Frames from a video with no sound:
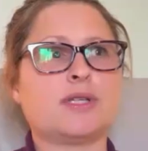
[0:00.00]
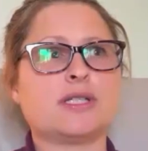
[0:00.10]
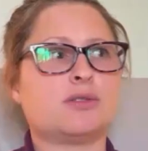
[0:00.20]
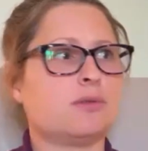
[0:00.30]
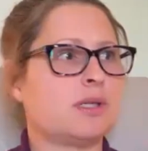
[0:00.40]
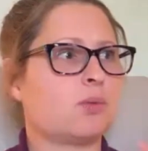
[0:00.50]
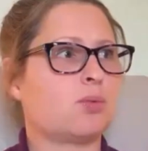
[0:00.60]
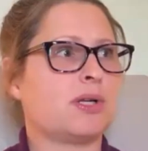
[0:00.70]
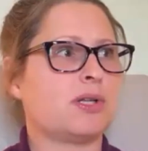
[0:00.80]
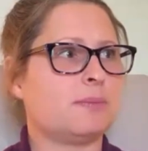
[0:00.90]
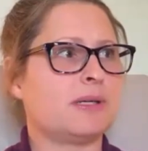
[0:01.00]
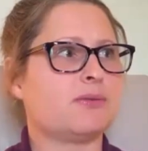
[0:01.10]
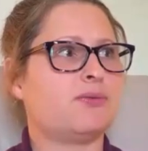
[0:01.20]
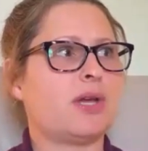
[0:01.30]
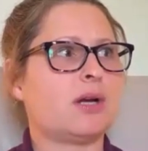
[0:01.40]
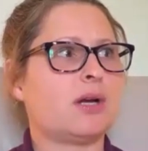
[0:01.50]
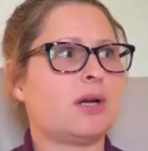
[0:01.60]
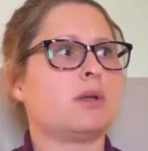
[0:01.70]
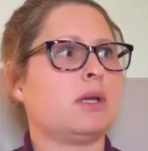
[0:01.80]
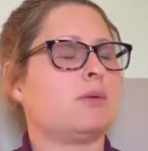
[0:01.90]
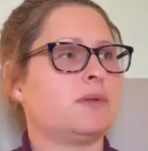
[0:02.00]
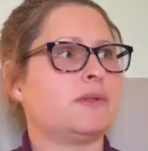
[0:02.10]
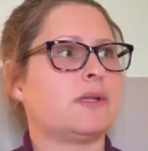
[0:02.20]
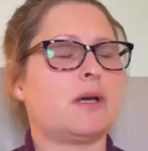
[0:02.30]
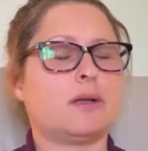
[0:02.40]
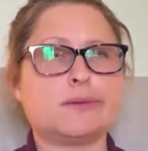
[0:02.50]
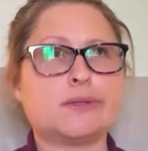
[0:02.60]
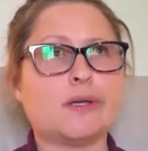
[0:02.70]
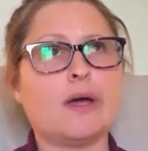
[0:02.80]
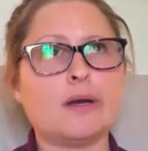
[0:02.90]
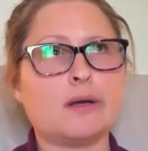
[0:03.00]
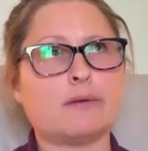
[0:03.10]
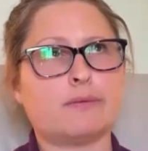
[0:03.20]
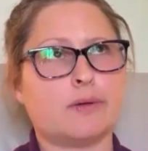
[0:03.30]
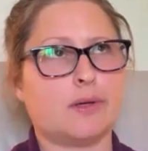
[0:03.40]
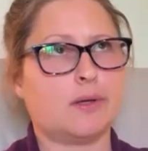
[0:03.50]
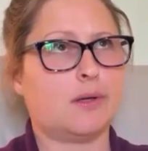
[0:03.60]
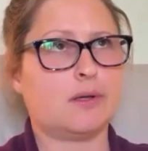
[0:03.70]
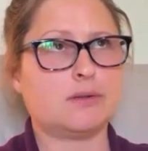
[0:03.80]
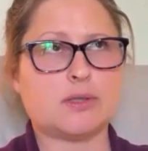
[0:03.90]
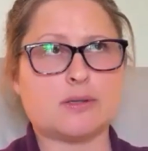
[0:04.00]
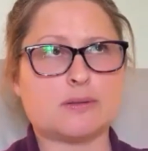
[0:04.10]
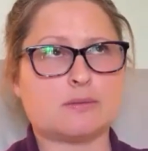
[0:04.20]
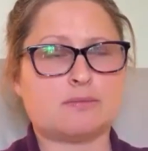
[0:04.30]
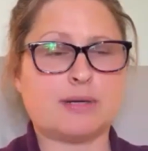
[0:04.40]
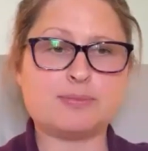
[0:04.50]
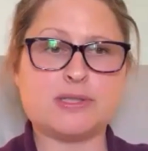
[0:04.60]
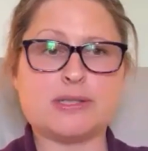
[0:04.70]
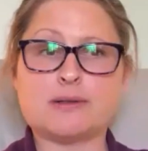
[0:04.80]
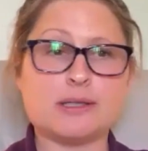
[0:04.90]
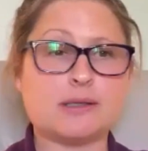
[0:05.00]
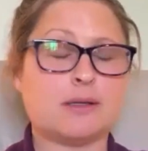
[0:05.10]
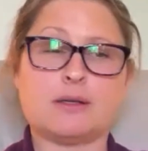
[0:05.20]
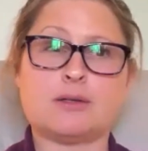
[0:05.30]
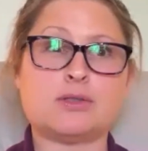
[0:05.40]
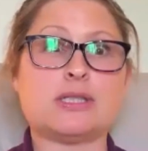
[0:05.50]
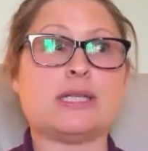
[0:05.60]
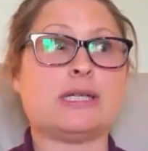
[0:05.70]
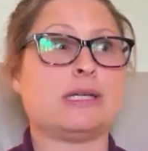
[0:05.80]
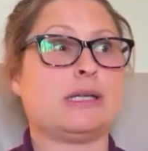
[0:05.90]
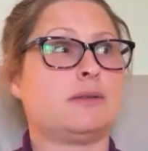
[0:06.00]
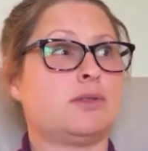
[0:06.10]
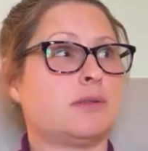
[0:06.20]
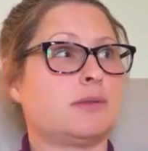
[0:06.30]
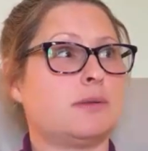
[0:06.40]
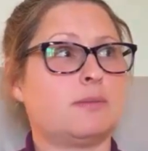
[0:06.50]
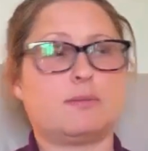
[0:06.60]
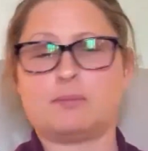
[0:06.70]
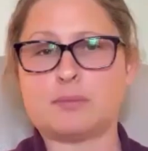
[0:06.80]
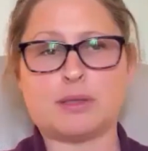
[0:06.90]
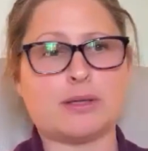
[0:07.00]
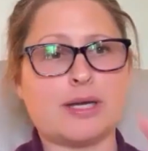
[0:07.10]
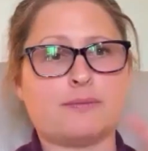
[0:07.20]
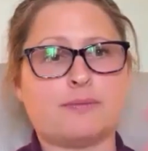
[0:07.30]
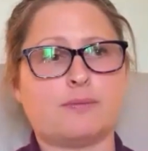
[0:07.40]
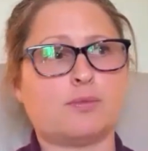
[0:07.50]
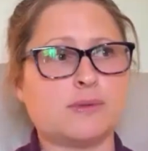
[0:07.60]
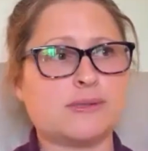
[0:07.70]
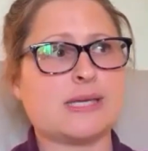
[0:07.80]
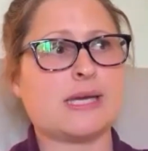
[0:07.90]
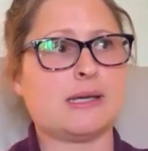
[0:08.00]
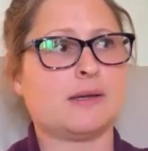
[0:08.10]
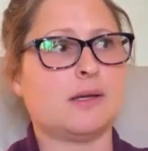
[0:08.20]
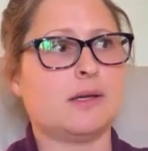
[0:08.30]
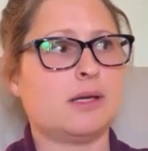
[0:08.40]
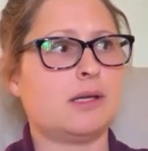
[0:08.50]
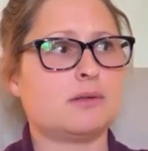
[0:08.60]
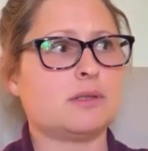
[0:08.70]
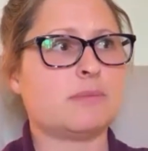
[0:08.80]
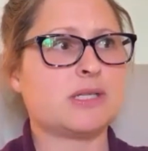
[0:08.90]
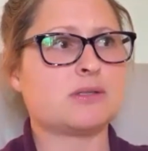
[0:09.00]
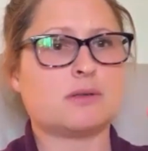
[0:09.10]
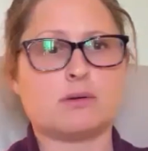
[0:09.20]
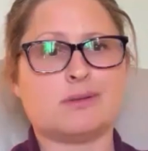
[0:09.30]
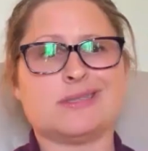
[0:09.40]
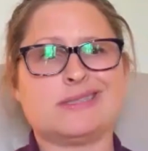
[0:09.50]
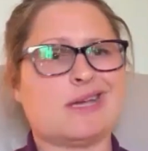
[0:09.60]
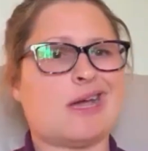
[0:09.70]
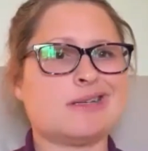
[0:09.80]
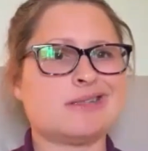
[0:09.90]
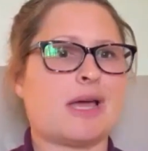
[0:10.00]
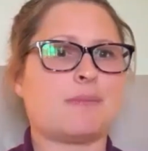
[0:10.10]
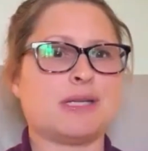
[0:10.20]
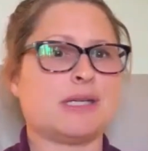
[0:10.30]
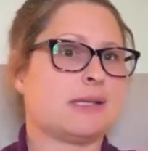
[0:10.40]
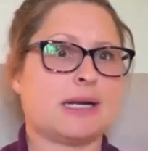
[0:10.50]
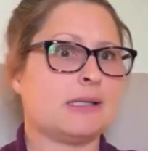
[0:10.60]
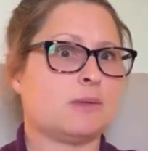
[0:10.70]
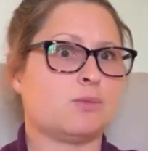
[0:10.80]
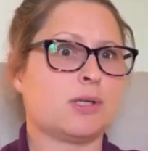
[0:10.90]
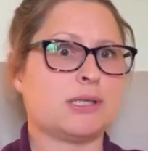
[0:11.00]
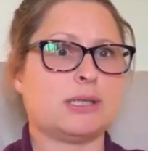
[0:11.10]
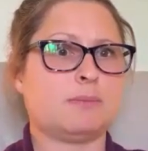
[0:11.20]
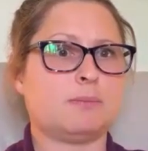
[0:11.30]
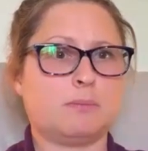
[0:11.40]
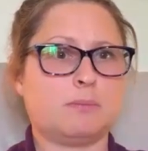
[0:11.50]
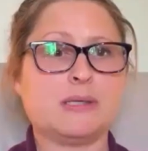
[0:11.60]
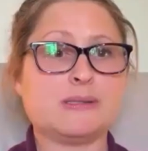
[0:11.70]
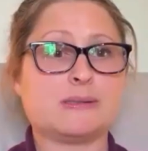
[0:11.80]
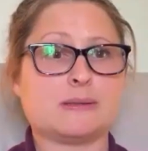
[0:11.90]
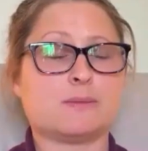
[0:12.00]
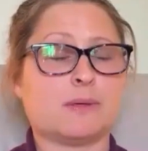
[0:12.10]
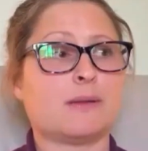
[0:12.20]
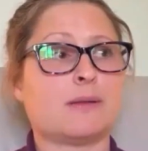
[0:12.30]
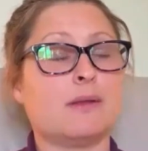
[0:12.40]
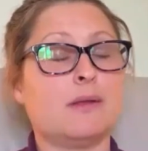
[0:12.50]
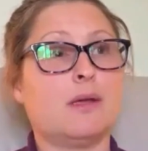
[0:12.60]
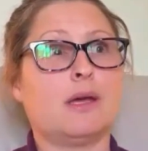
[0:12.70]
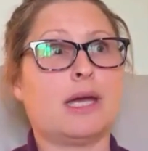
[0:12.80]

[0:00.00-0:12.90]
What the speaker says: just finished doing a really big fair where there was a ton of just reptilian energy and just a lot of, we'll say, interdimensional attacks happening that I didn't want any business with.